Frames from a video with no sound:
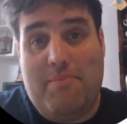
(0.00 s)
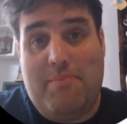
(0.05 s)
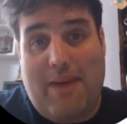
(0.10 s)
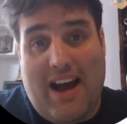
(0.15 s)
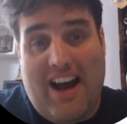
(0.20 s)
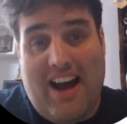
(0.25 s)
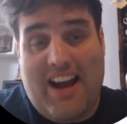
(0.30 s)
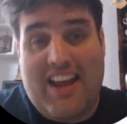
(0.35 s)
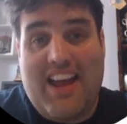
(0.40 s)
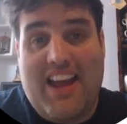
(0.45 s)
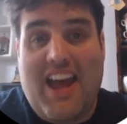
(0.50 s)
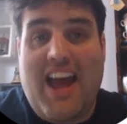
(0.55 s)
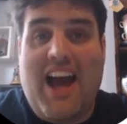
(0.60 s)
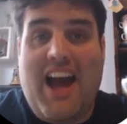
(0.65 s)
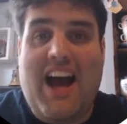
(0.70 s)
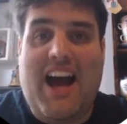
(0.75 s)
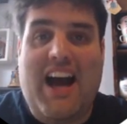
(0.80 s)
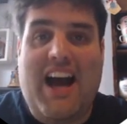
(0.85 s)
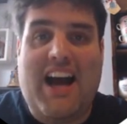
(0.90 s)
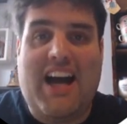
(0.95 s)
back,
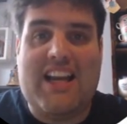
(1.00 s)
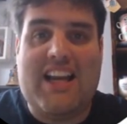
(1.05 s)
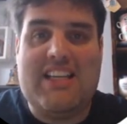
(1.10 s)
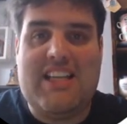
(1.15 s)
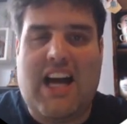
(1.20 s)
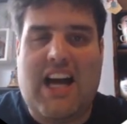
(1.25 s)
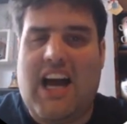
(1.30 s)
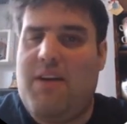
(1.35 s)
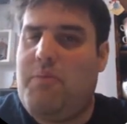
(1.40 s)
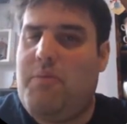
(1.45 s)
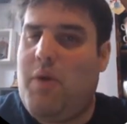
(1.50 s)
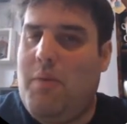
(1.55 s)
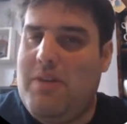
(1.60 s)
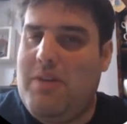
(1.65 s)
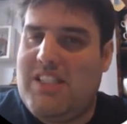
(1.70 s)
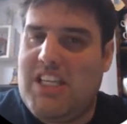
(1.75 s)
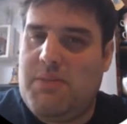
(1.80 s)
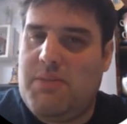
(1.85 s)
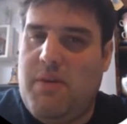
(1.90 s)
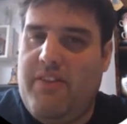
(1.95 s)
and I've
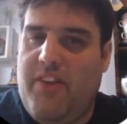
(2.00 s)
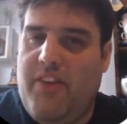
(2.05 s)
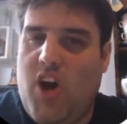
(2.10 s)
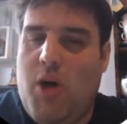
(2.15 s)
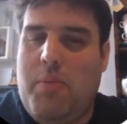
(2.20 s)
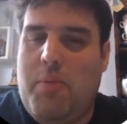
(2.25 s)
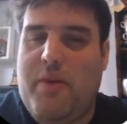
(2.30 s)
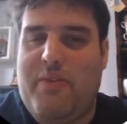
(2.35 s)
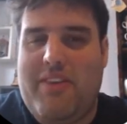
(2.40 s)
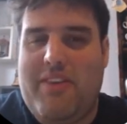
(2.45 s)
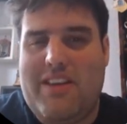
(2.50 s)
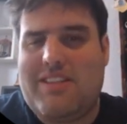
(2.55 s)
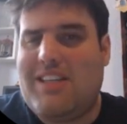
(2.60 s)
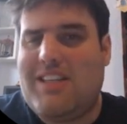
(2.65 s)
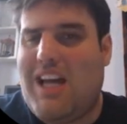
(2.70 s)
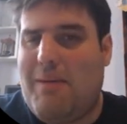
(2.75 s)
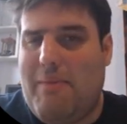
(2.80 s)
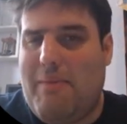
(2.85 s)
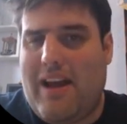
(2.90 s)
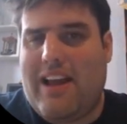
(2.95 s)
promised this before, but this
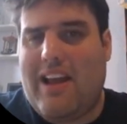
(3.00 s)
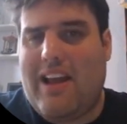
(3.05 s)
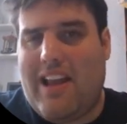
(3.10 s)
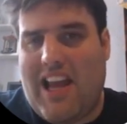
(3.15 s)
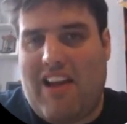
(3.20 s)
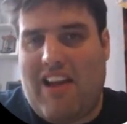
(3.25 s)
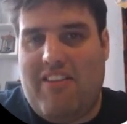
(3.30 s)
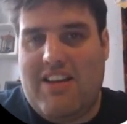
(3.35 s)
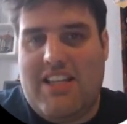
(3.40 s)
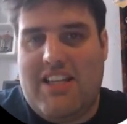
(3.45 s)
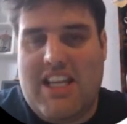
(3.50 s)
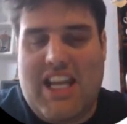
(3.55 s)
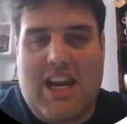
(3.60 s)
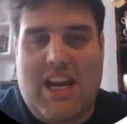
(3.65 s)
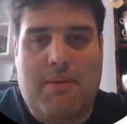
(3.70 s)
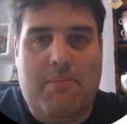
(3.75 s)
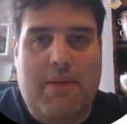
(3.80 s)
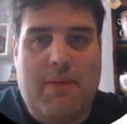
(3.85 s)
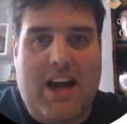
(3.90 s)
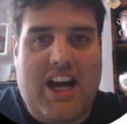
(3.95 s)
time I can guarantee that
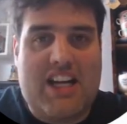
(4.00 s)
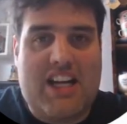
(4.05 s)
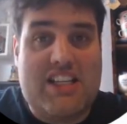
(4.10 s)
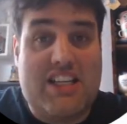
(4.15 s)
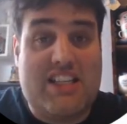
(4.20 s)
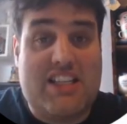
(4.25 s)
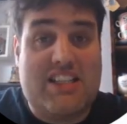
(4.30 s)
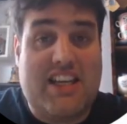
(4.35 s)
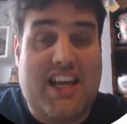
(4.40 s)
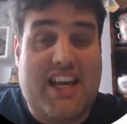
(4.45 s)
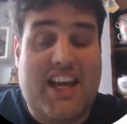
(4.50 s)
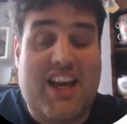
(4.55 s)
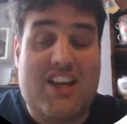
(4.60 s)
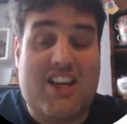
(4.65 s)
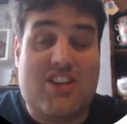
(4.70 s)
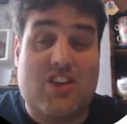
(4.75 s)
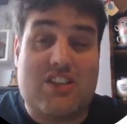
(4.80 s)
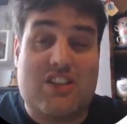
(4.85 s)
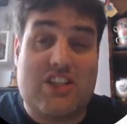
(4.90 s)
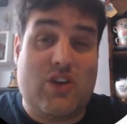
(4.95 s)
I'm back to stay
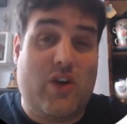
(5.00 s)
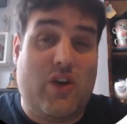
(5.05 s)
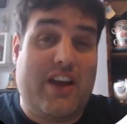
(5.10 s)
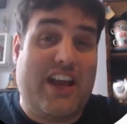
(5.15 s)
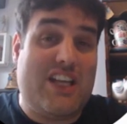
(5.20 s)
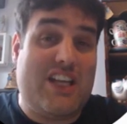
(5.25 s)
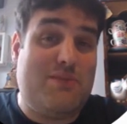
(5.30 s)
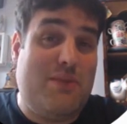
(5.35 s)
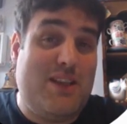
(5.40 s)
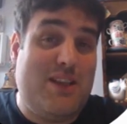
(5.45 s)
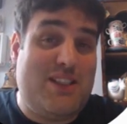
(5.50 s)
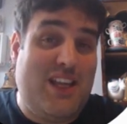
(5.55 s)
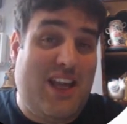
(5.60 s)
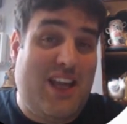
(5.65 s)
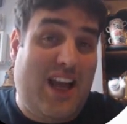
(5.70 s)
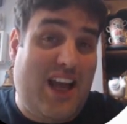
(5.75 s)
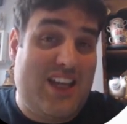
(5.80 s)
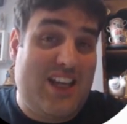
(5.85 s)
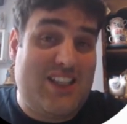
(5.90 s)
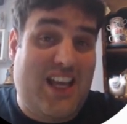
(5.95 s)
as long as I don't get as busy
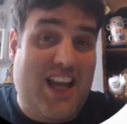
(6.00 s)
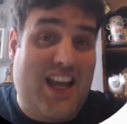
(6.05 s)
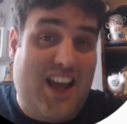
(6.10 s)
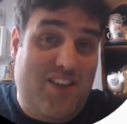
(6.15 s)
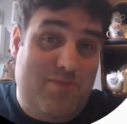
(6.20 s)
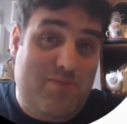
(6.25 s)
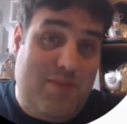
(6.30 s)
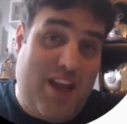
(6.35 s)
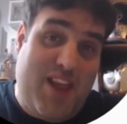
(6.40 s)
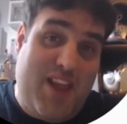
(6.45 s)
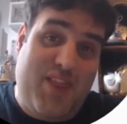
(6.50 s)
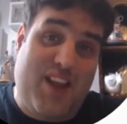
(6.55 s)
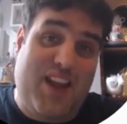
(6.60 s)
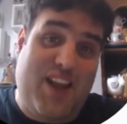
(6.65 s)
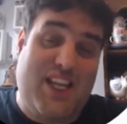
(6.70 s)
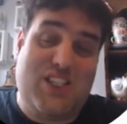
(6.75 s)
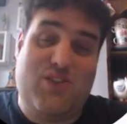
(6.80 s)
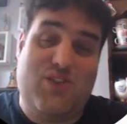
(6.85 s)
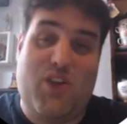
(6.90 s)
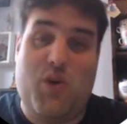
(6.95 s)
as I've been the
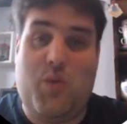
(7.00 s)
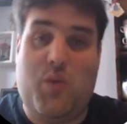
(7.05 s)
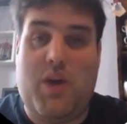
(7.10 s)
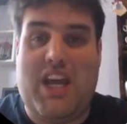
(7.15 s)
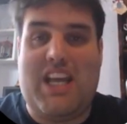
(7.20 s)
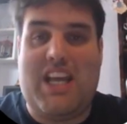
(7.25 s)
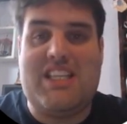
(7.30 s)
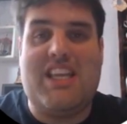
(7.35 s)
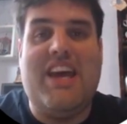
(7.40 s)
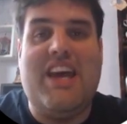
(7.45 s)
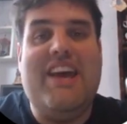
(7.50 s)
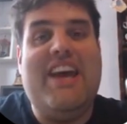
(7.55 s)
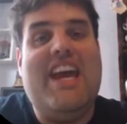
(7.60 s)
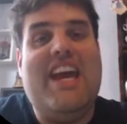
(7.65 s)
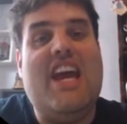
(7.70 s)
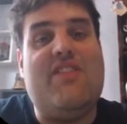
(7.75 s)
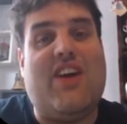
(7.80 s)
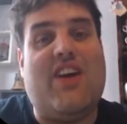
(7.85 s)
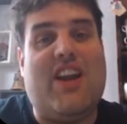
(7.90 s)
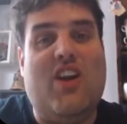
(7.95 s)
last few weeks.
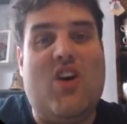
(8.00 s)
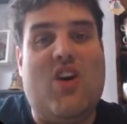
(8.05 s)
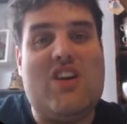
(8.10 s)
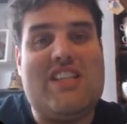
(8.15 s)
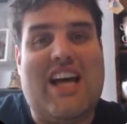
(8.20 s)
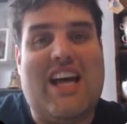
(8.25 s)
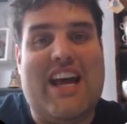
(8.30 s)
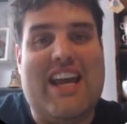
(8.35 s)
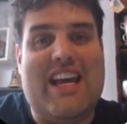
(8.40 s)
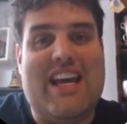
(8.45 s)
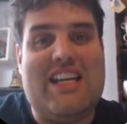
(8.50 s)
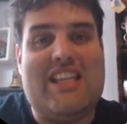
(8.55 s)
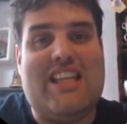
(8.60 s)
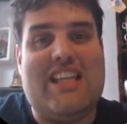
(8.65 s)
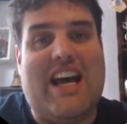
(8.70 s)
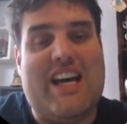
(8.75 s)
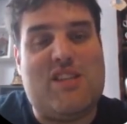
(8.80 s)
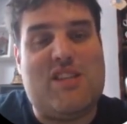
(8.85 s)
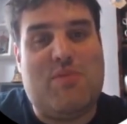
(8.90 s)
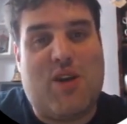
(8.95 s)
If I look tired,
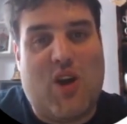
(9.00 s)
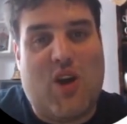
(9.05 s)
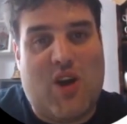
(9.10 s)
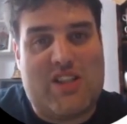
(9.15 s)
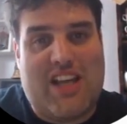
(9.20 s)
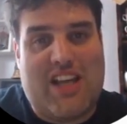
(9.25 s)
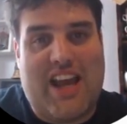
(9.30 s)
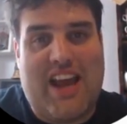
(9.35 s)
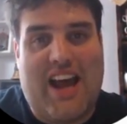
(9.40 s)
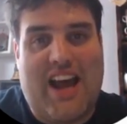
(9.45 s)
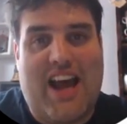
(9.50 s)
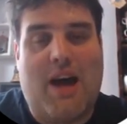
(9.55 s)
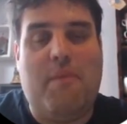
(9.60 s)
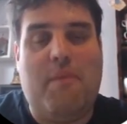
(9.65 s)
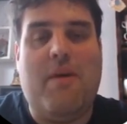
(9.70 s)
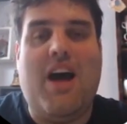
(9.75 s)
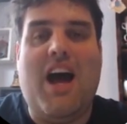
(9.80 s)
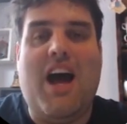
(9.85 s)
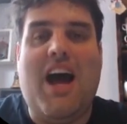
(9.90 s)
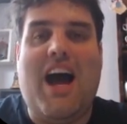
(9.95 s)
that is because I
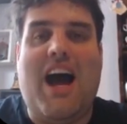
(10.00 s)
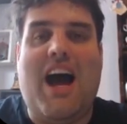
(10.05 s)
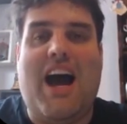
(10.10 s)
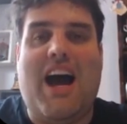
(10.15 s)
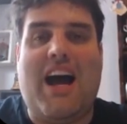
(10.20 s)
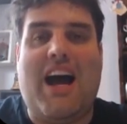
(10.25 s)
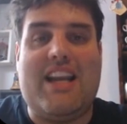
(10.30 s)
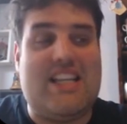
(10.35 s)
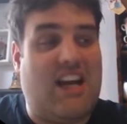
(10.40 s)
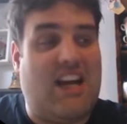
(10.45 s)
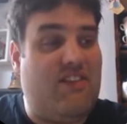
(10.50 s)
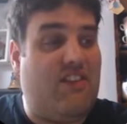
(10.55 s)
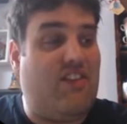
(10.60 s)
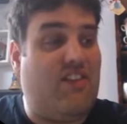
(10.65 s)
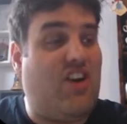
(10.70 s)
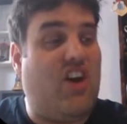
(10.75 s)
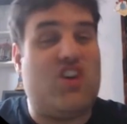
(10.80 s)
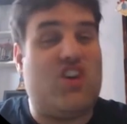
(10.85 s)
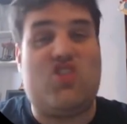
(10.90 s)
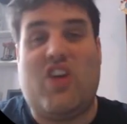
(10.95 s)
am, and I've
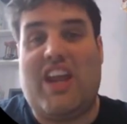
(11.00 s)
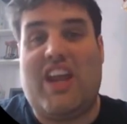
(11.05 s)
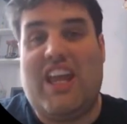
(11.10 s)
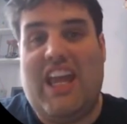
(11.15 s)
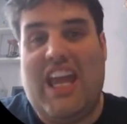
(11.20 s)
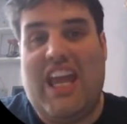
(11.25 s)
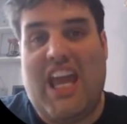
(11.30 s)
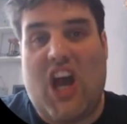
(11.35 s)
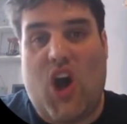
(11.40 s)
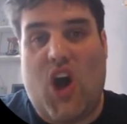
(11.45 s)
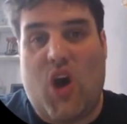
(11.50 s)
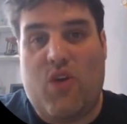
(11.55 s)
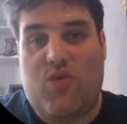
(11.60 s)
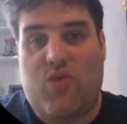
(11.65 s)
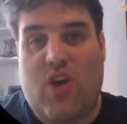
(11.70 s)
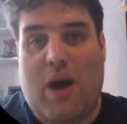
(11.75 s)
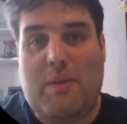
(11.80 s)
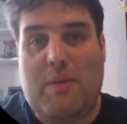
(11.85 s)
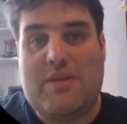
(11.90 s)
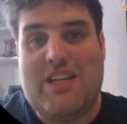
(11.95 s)
even got a drink here or a
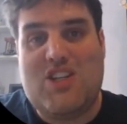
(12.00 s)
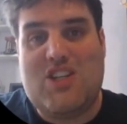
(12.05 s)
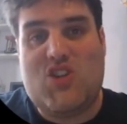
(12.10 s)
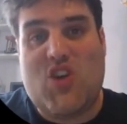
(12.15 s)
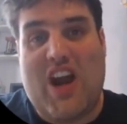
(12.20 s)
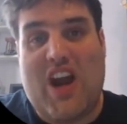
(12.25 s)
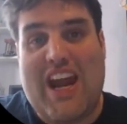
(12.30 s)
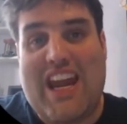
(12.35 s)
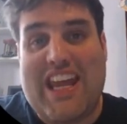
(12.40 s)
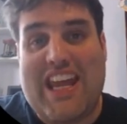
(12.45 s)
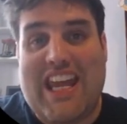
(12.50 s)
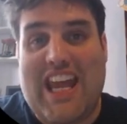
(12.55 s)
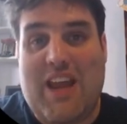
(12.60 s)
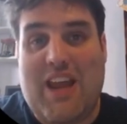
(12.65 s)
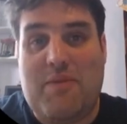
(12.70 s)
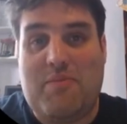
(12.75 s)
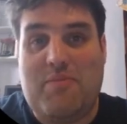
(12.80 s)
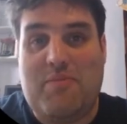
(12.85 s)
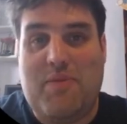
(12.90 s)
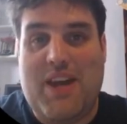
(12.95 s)
wrap to try and
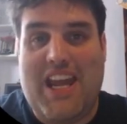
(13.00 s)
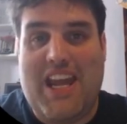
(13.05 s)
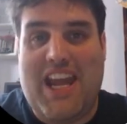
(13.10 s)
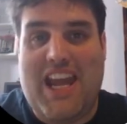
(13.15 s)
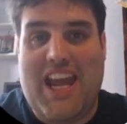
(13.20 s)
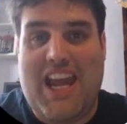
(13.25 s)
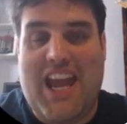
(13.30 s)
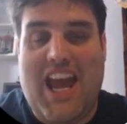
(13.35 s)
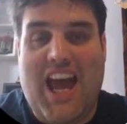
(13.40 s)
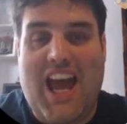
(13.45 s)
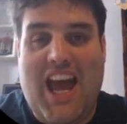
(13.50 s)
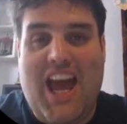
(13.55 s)
keep me